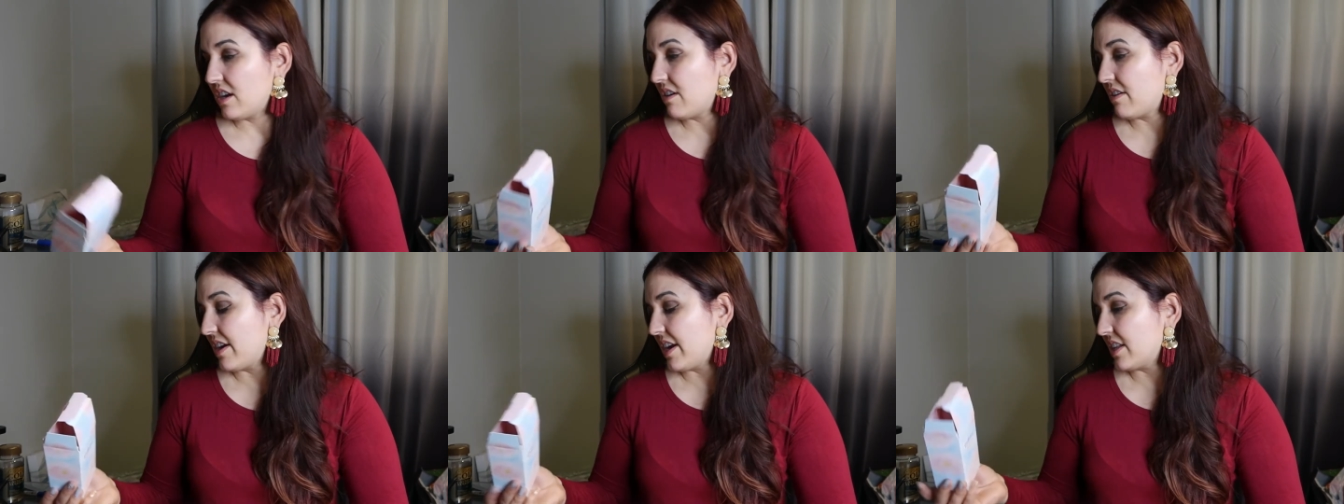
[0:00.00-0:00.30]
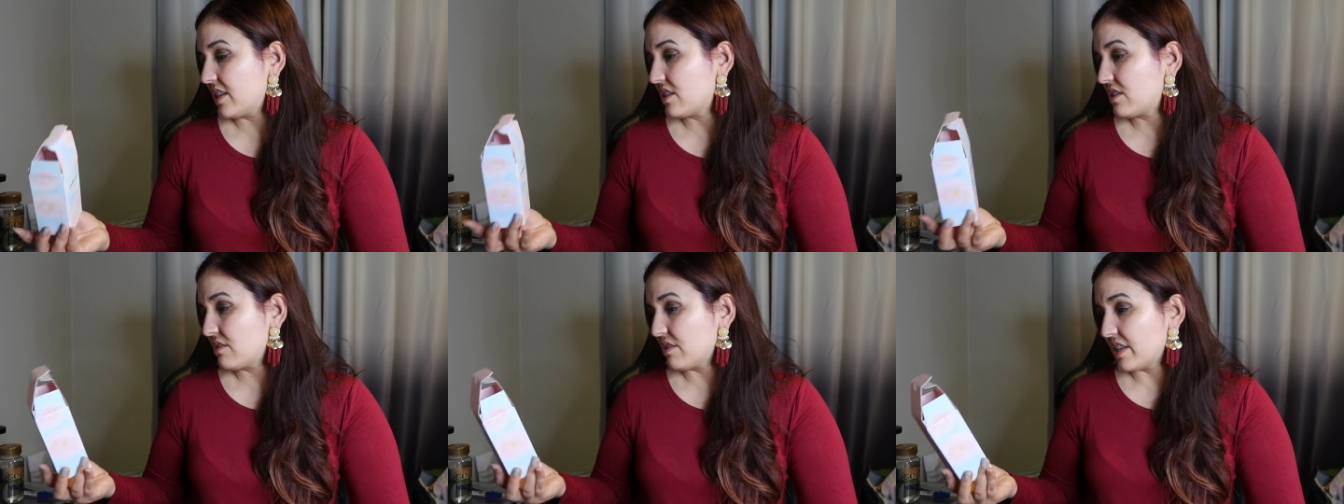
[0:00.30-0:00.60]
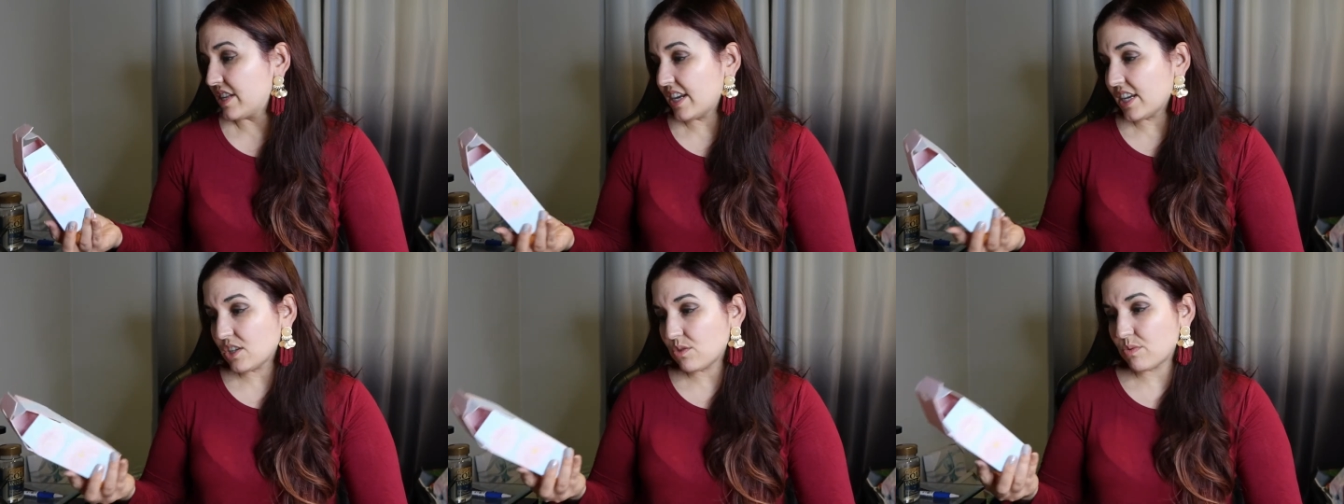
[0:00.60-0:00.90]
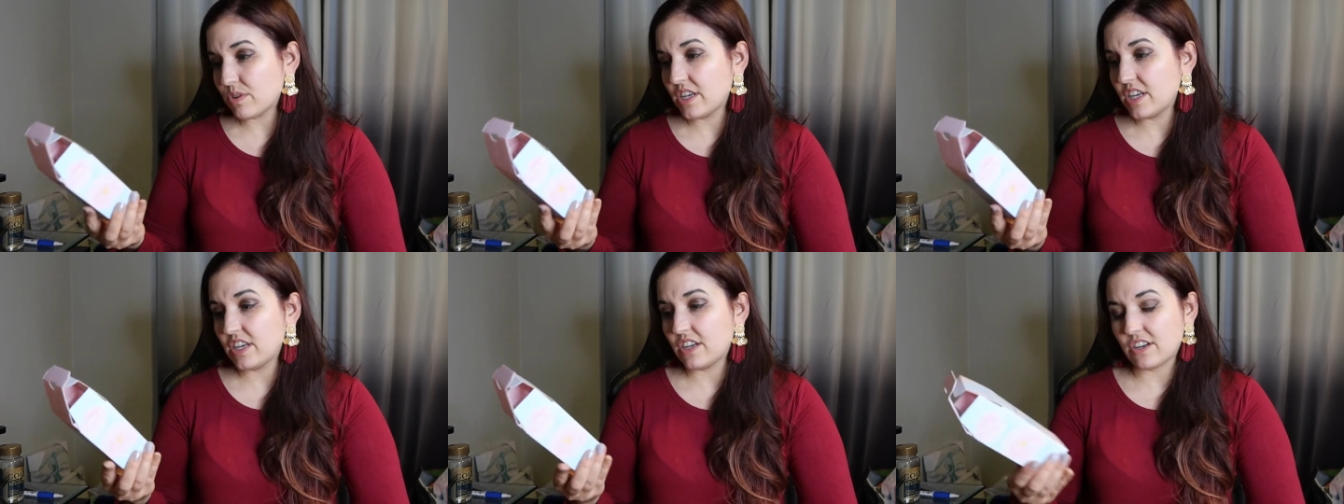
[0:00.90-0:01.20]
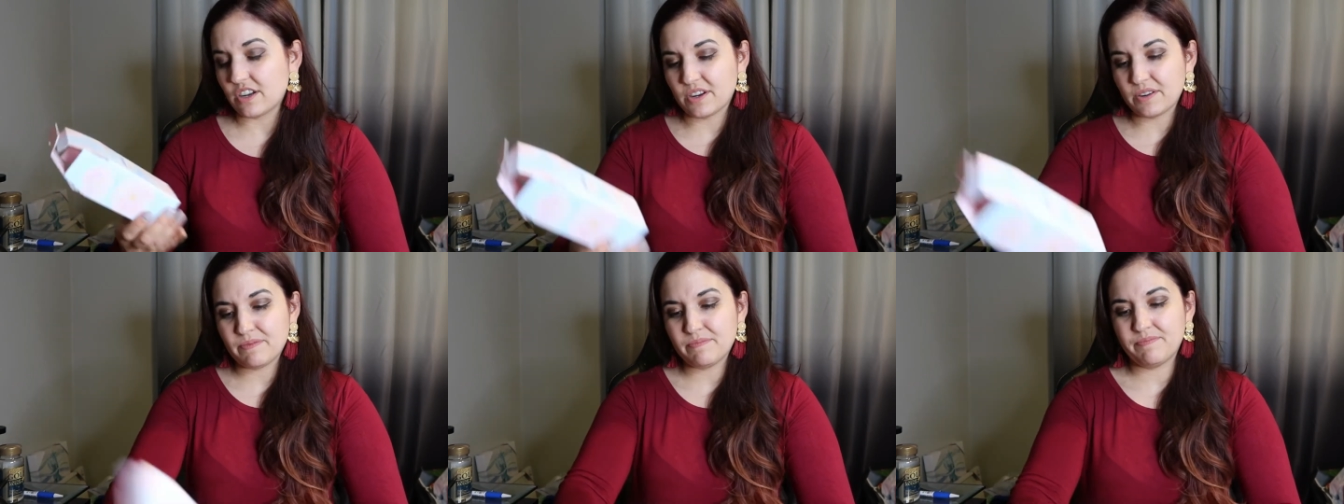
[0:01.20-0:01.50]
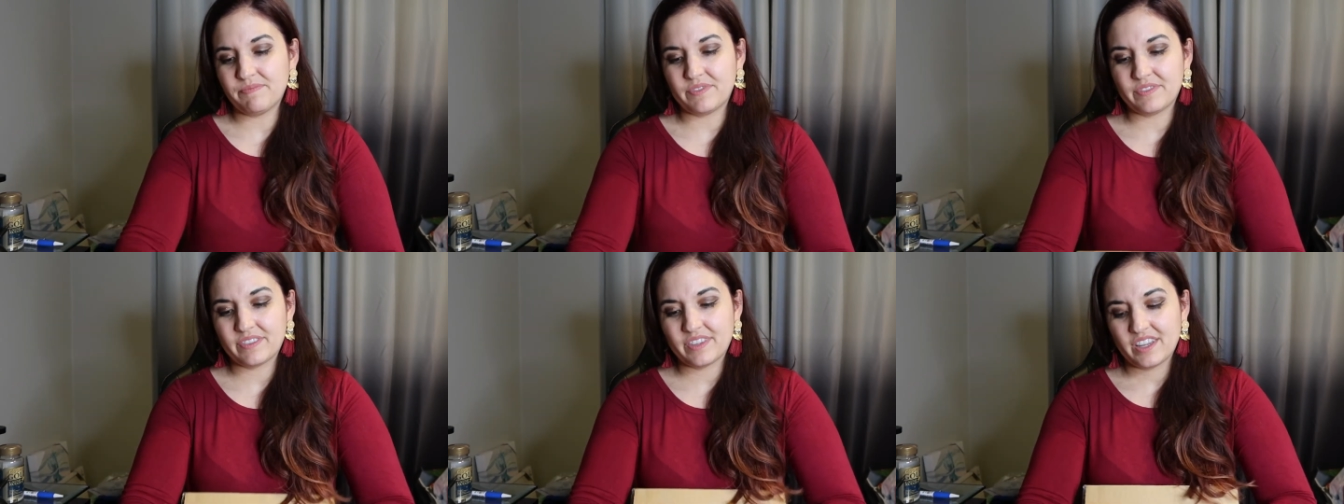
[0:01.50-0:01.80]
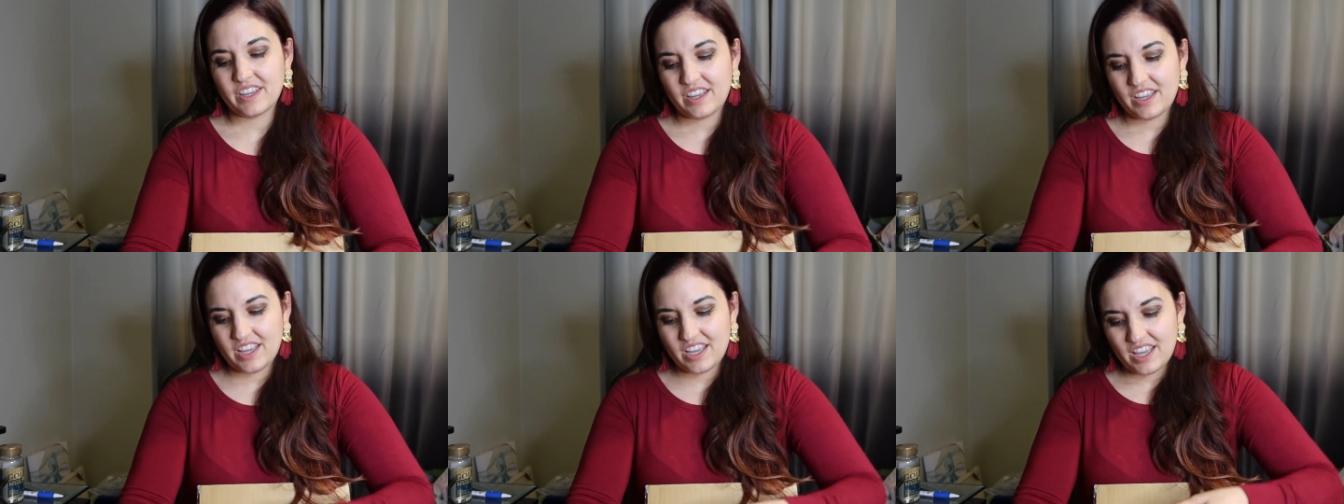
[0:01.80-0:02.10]
All right. So the next one here,
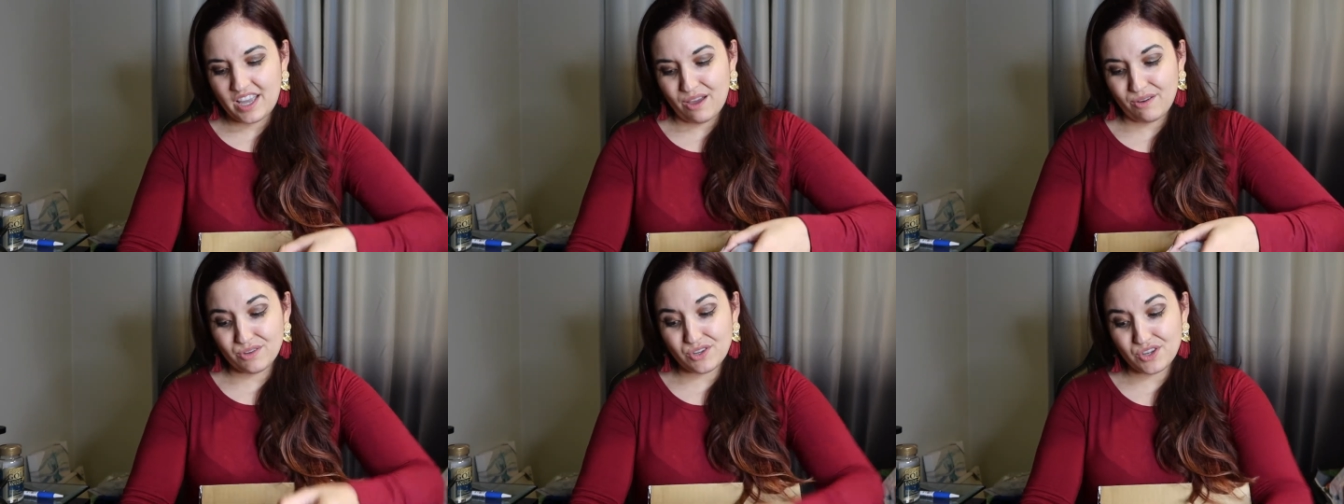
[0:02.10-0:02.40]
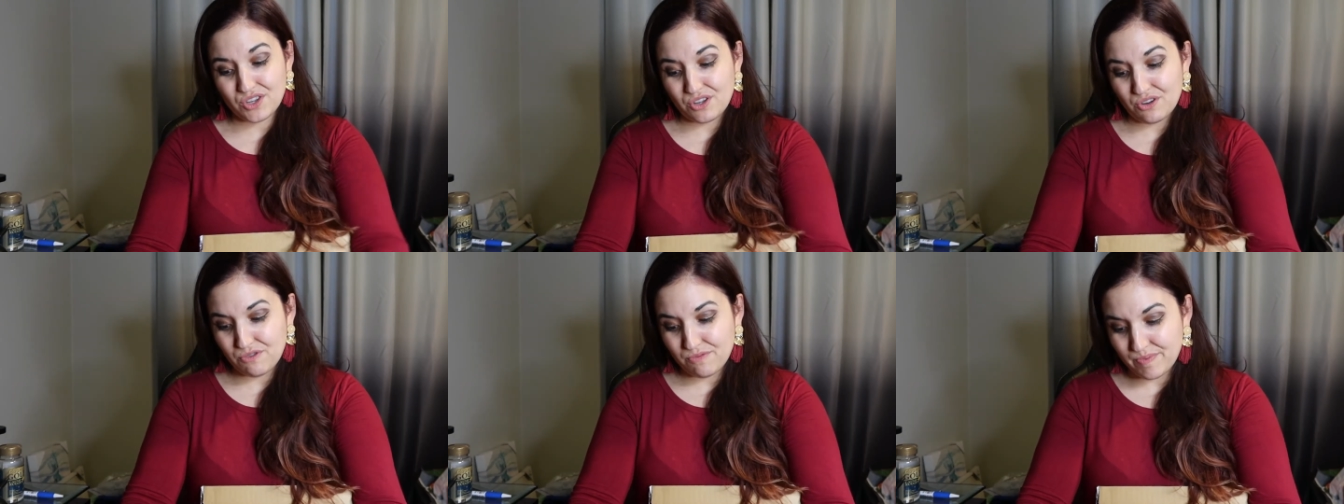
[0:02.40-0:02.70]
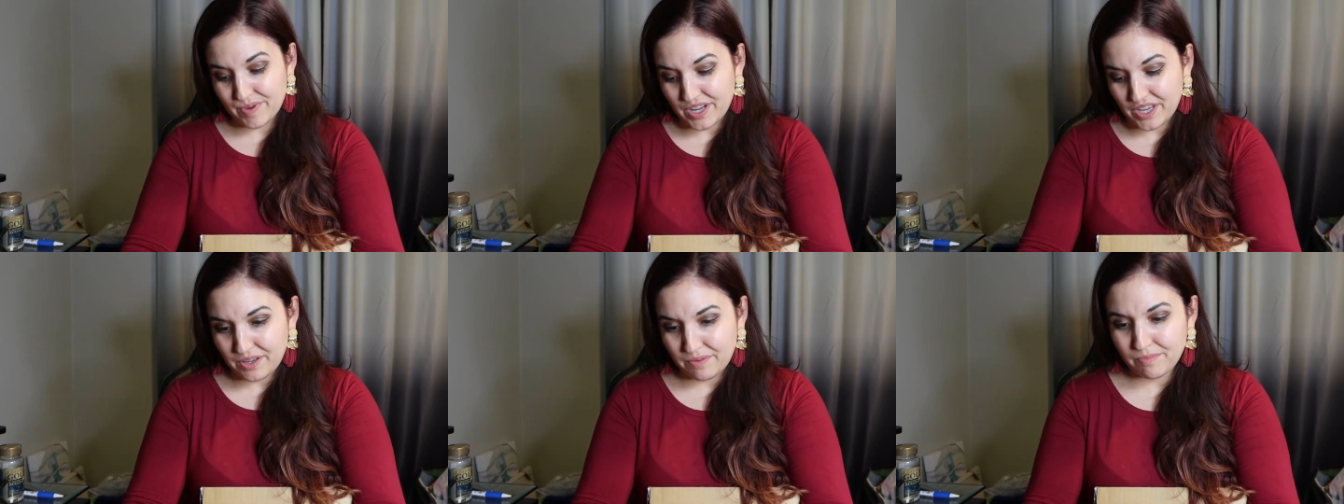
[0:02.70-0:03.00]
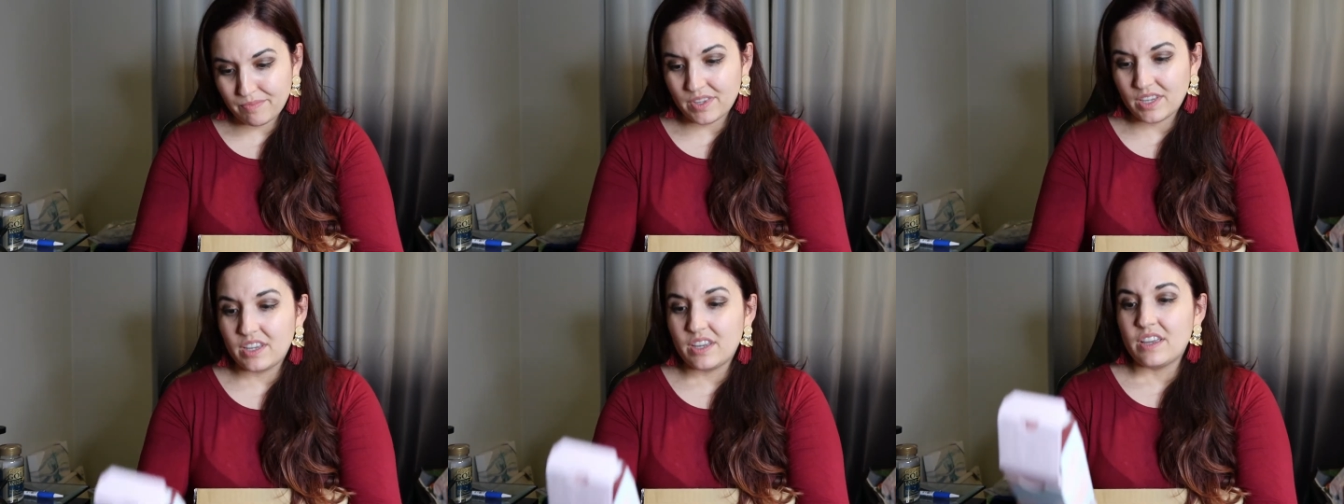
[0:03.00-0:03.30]
I was just opening.